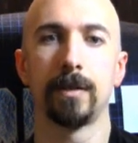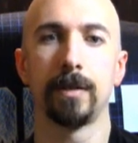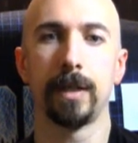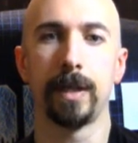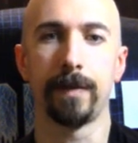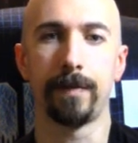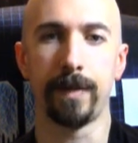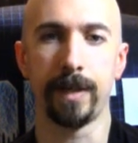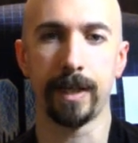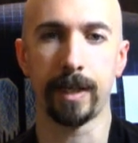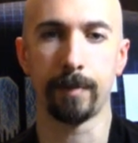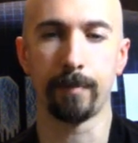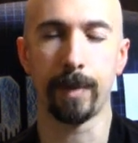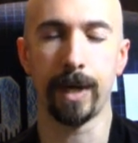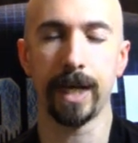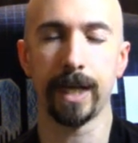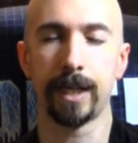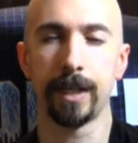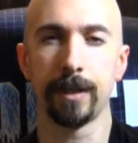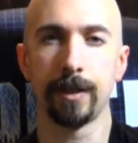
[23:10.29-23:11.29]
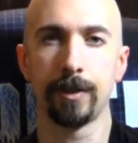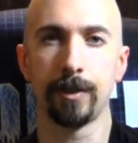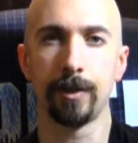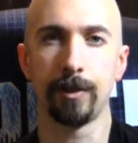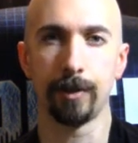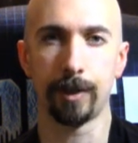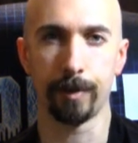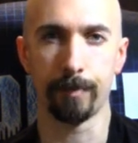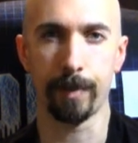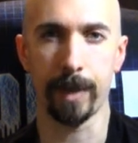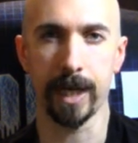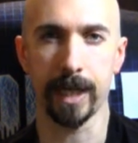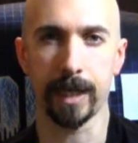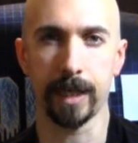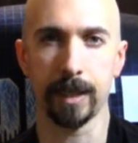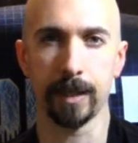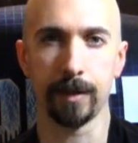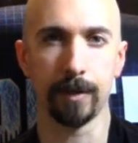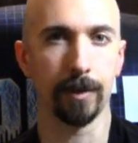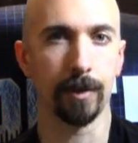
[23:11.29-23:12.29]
If he can make it, you can make it.